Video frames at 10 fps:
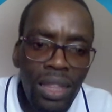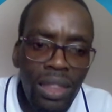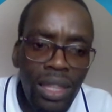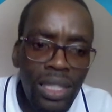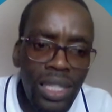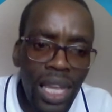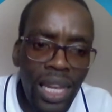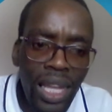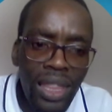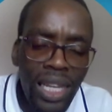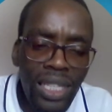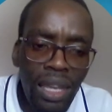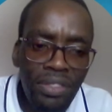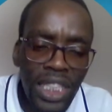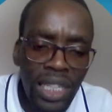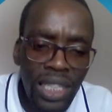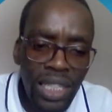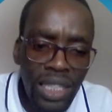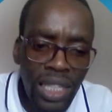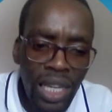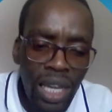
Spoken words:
this area that I have shaded here,